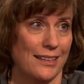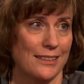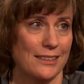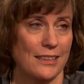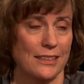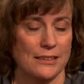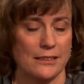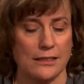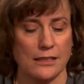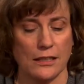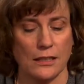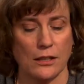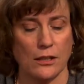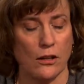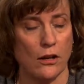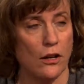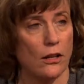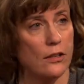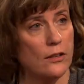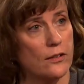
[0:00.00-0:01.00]
because
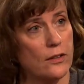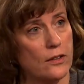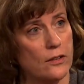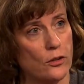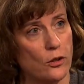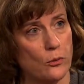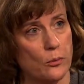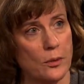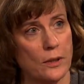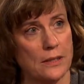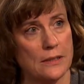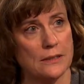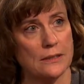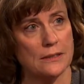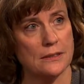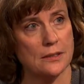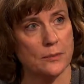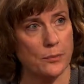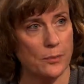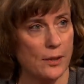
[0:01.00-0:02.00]
all of these opiates
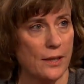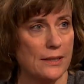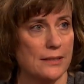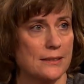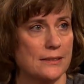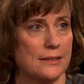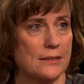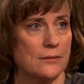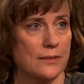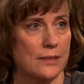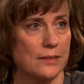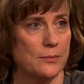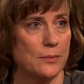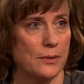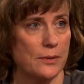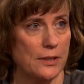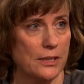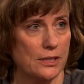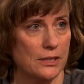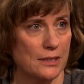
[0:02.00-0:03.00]
depress
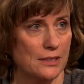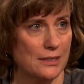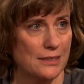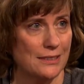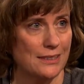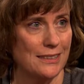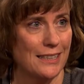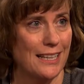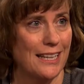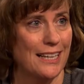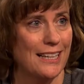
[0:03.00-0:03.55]
respirations.